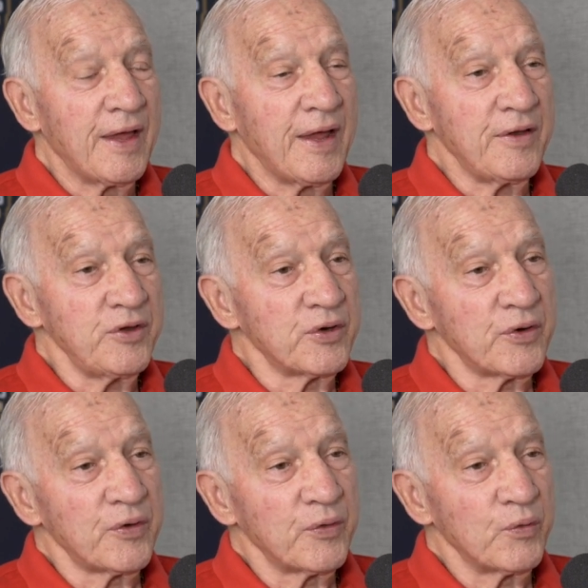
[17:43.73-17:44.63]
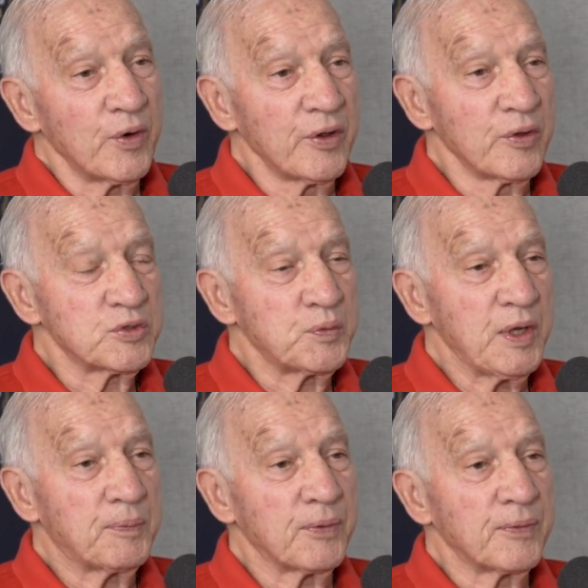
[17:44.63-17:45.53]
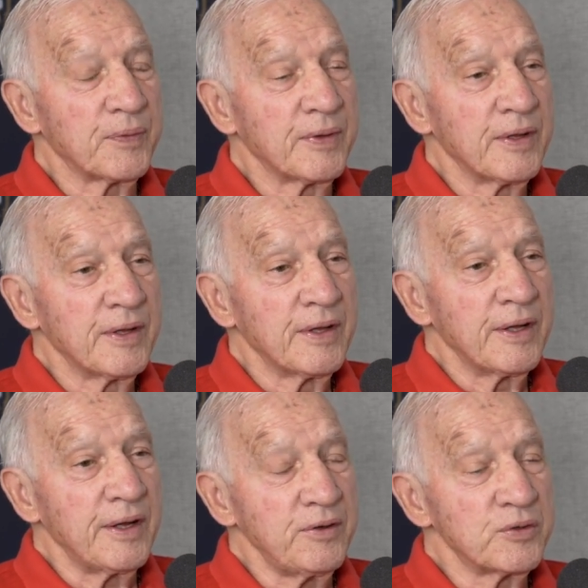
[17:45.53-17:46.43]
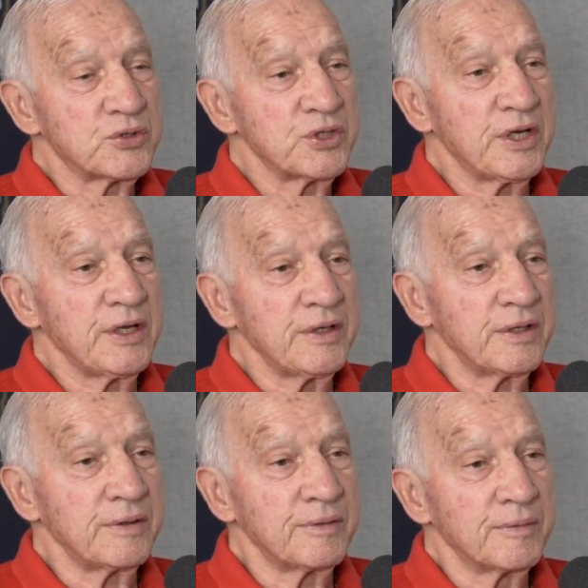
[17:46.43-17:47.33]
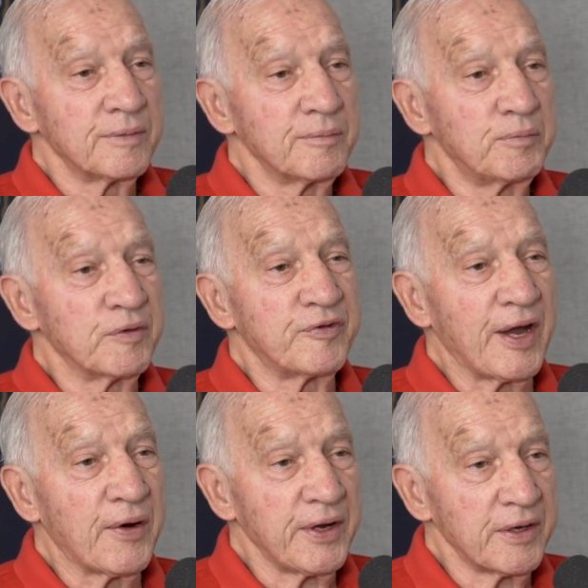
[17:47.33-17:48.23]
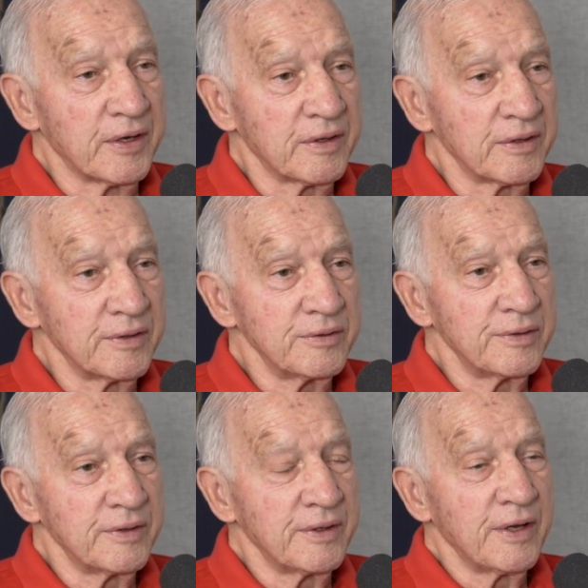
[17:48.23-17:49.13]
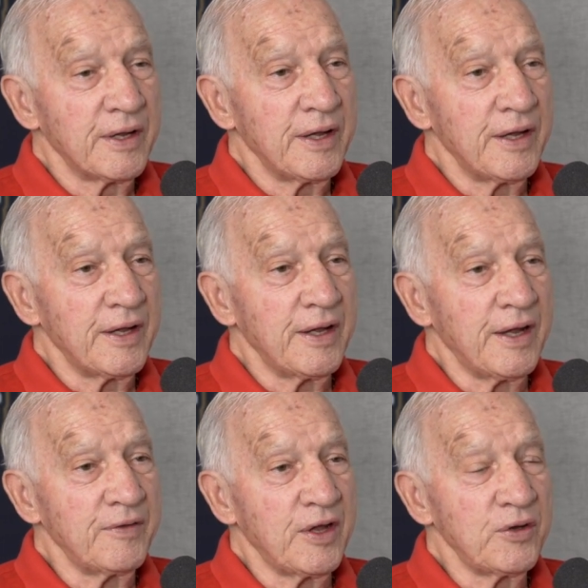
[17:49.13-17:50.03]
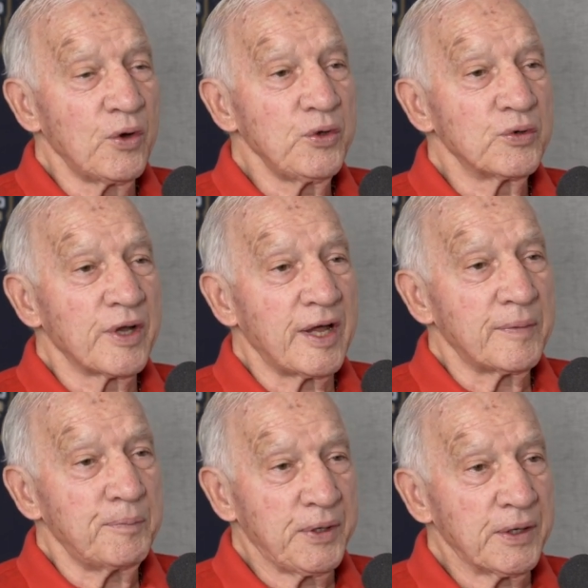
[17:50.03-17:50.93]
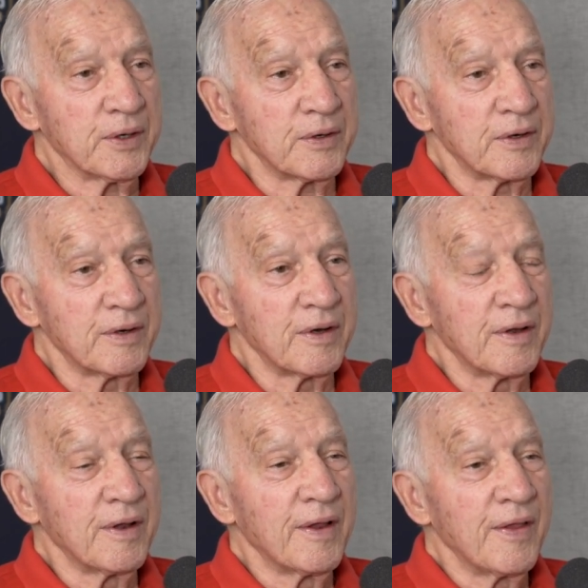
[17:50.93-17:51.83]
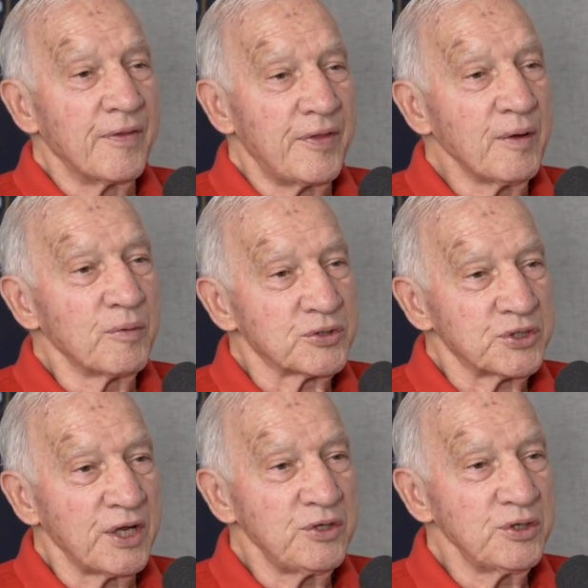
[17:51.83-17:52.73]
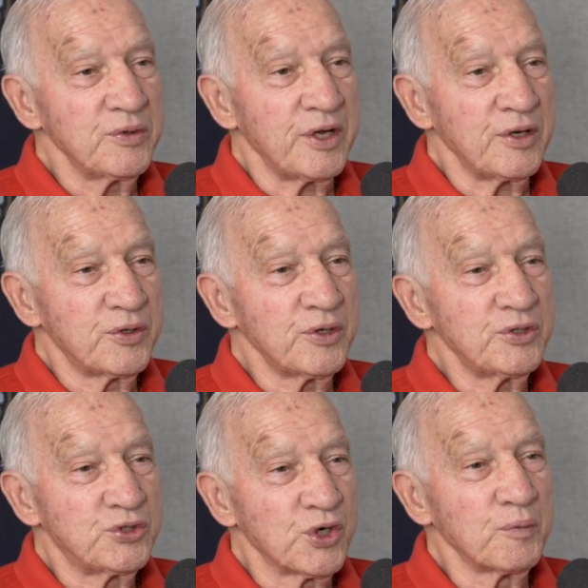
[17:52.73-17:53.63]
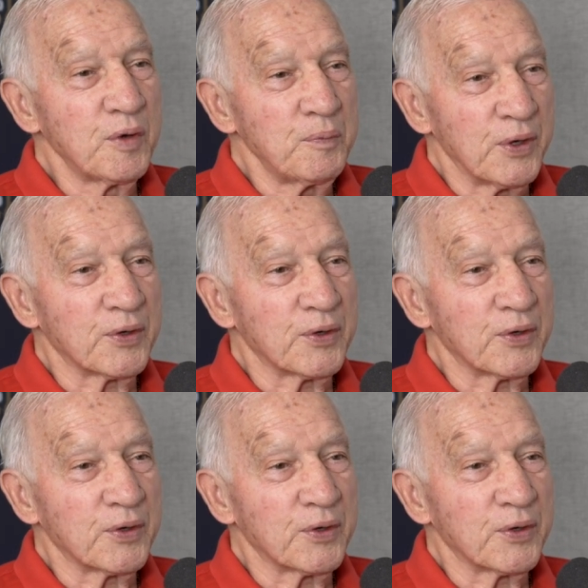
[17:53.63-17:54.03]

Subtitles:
and you're one of those people and you're sitting in Bavaria and they know you like beer, they will send you a good German beer